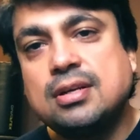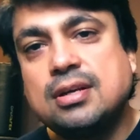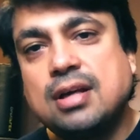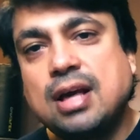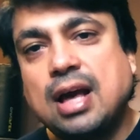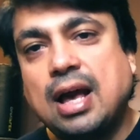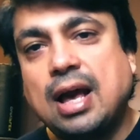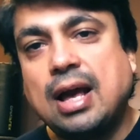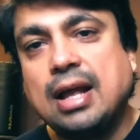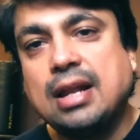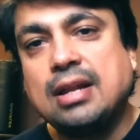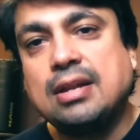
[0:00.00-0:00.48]

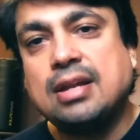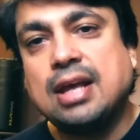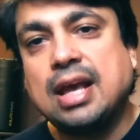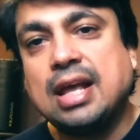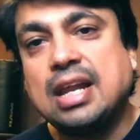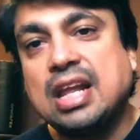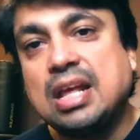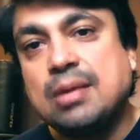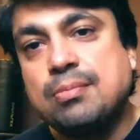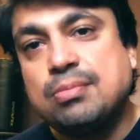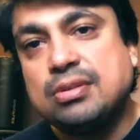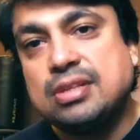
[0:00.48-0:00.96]
and
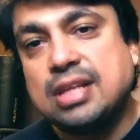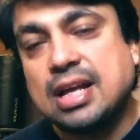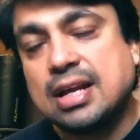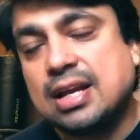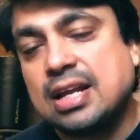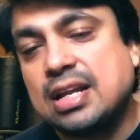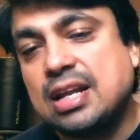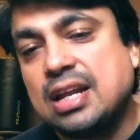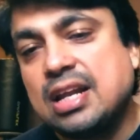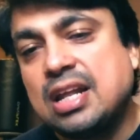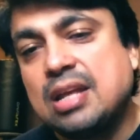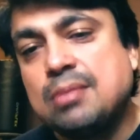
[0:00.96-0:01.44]

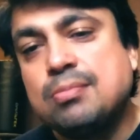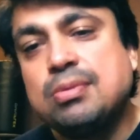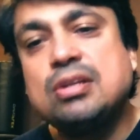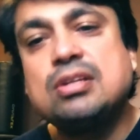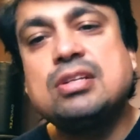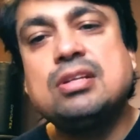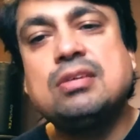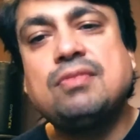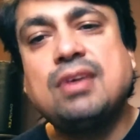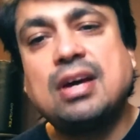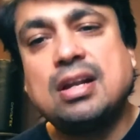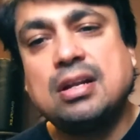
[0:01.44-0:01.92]
can enable
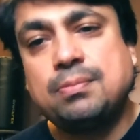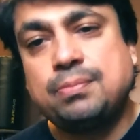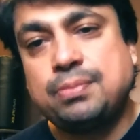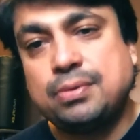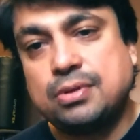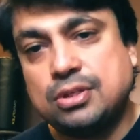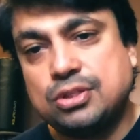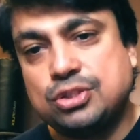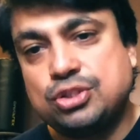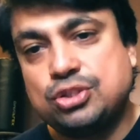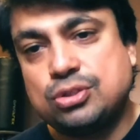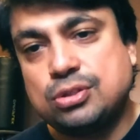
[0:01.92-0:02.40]

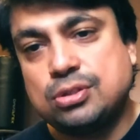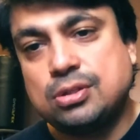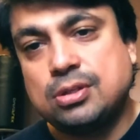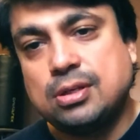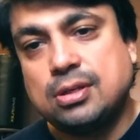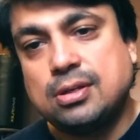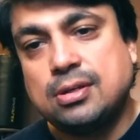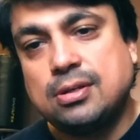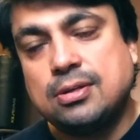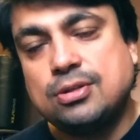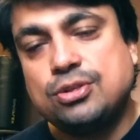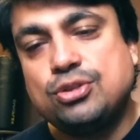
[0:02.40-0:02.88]
developers
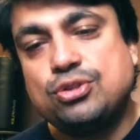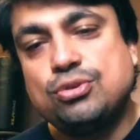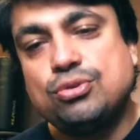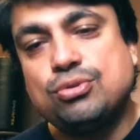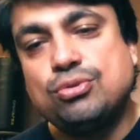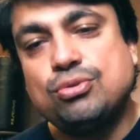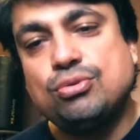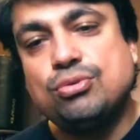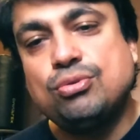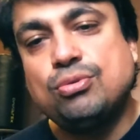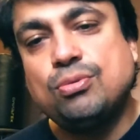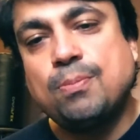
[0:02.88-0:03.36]

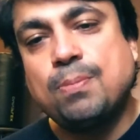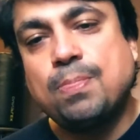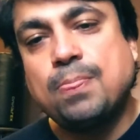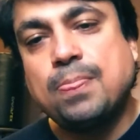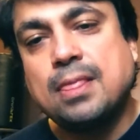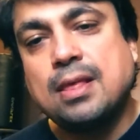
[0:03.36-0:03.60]
to